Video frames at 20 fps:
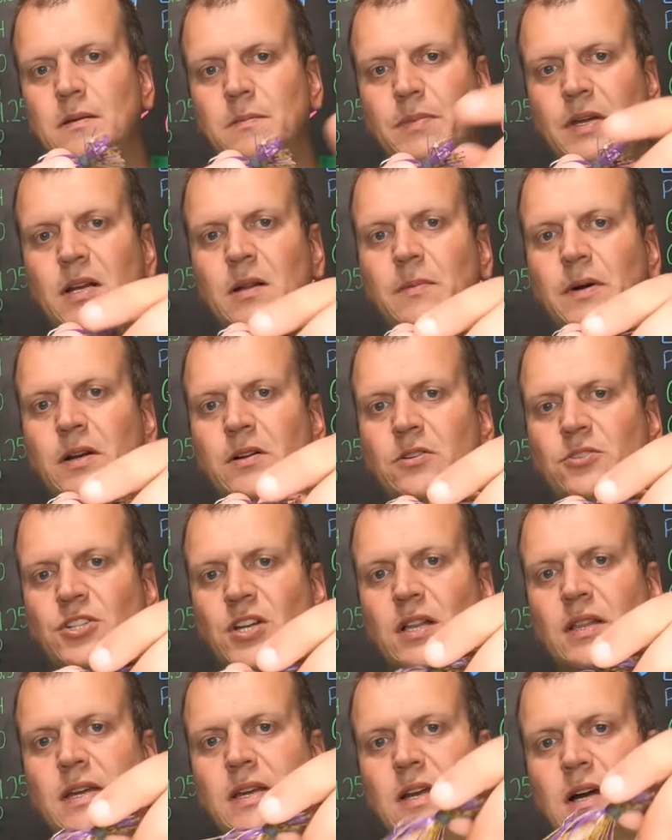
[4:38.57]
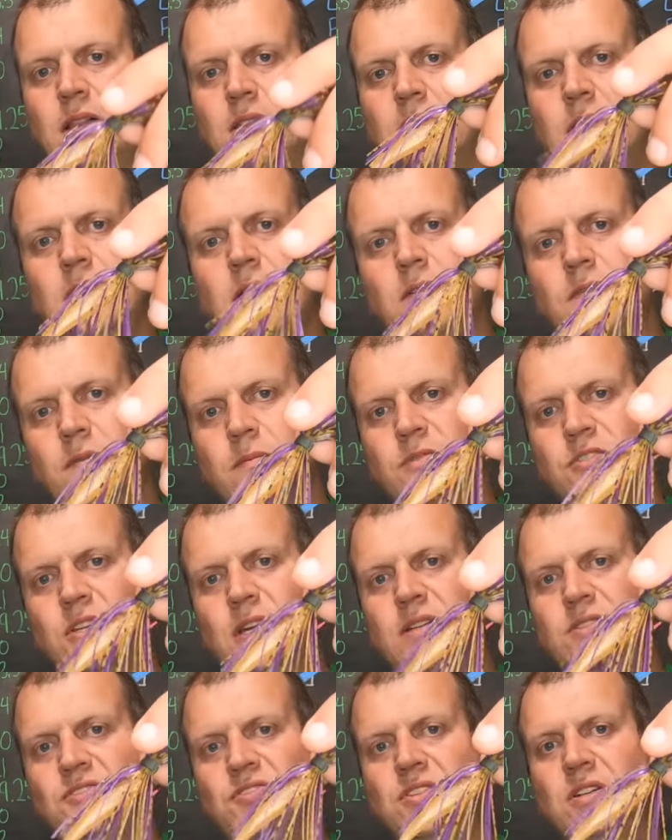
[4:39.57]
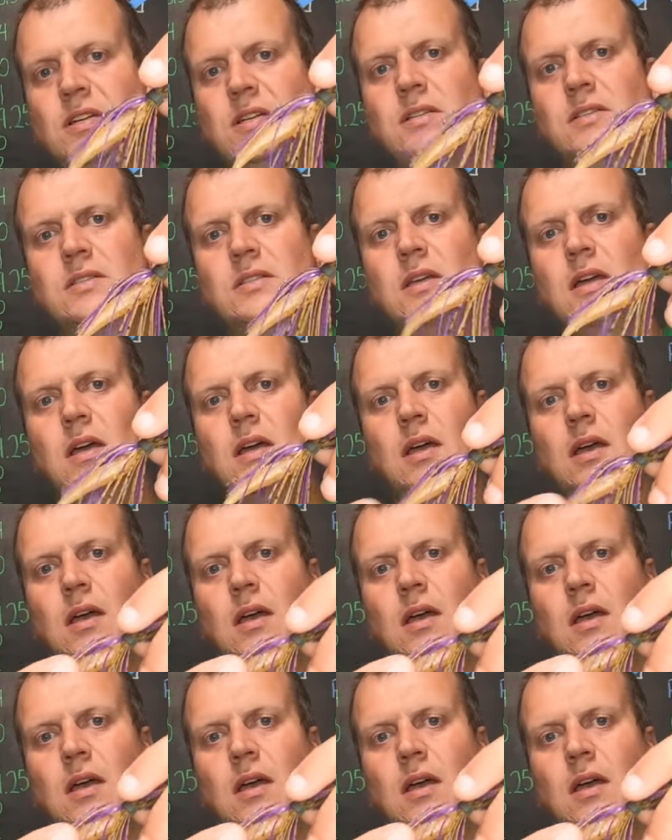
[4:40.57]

peanut butter and jelly color from Jade's Jigs.